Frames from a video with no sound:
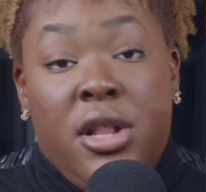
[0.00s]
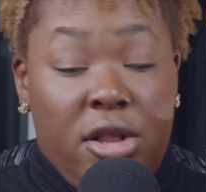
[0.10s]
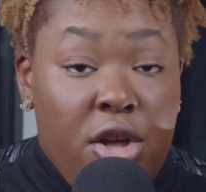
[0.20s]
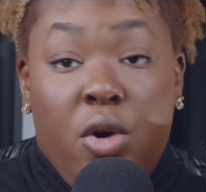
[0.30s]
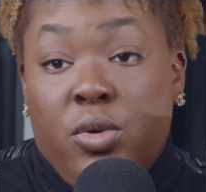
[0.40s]

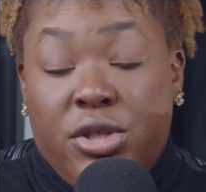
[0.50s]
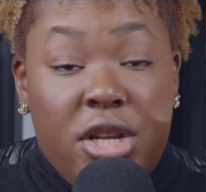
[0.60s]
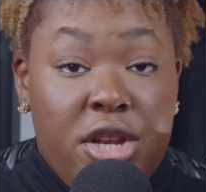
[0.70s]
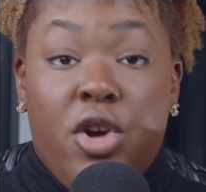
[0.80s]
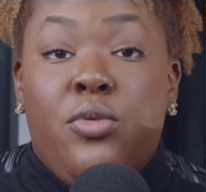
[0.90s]
low
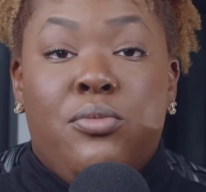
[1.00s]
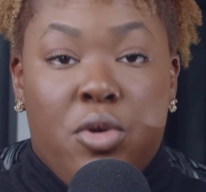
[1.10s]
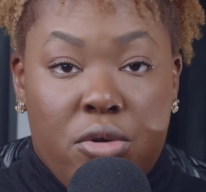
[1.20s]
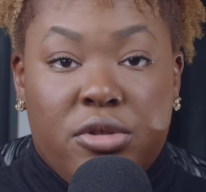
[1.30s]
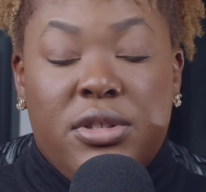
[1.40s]
to no
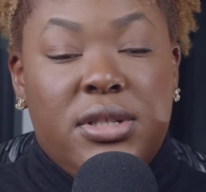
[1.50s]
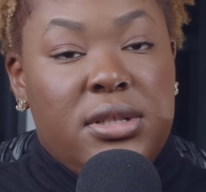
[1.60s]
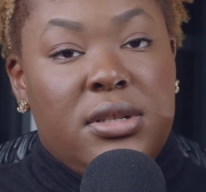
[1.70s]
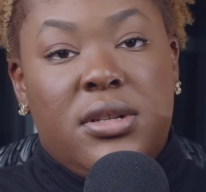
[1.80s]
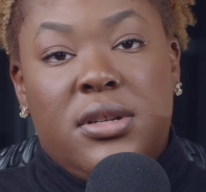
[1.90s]

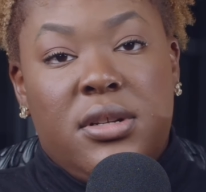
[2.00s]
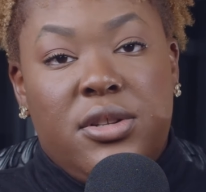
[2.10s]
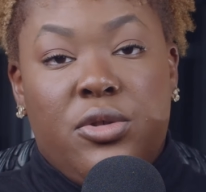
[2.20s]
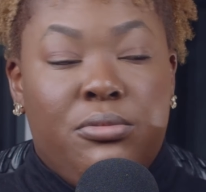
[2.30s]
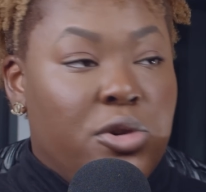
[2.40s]
morals,
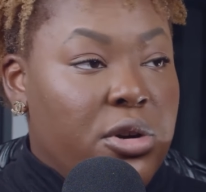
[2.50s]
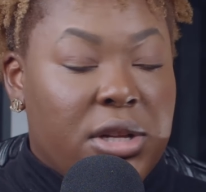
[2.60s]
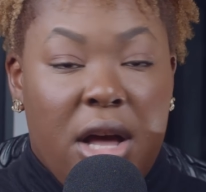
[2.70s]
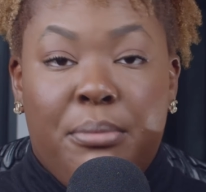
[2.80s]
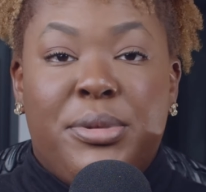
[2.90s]
no moral
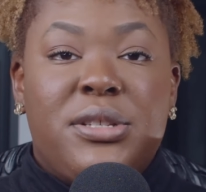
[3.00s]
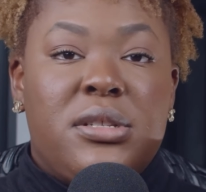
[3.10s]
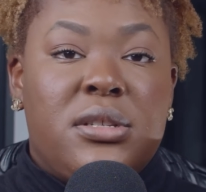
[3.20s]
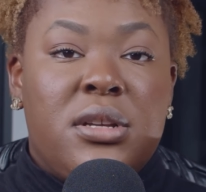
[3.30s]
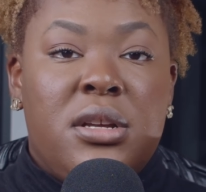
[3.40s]

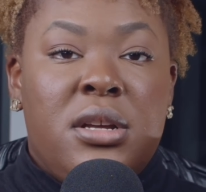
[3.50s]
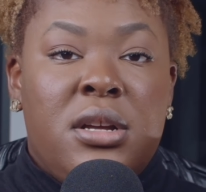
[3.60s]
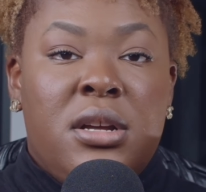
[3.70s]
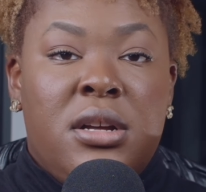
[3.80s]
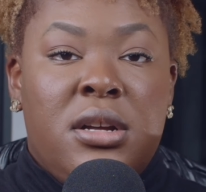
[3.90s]
compass.
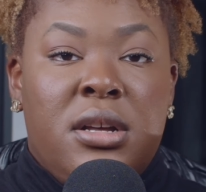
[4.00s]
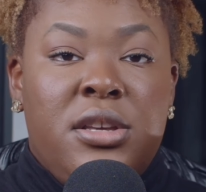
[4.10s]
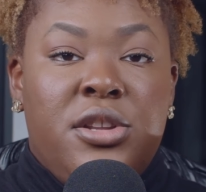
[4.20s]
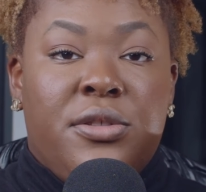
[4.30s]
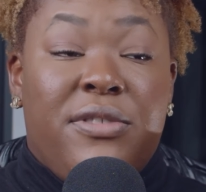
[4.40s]

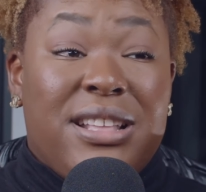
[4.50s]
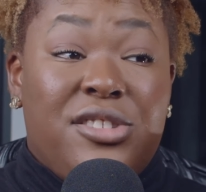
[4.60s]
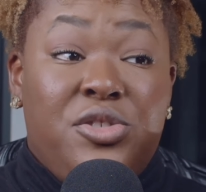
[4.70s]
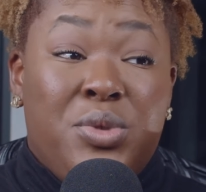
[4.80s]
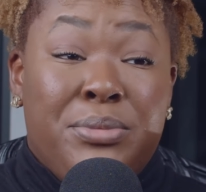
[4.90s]
You know, the fact
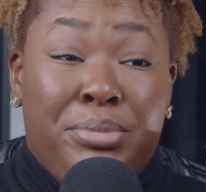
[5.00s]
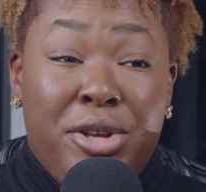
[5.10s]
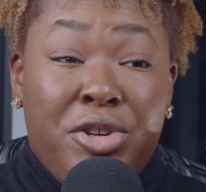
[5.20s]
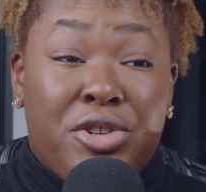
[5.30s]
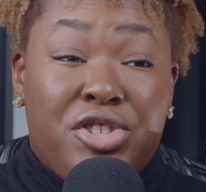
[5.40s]
that you would put your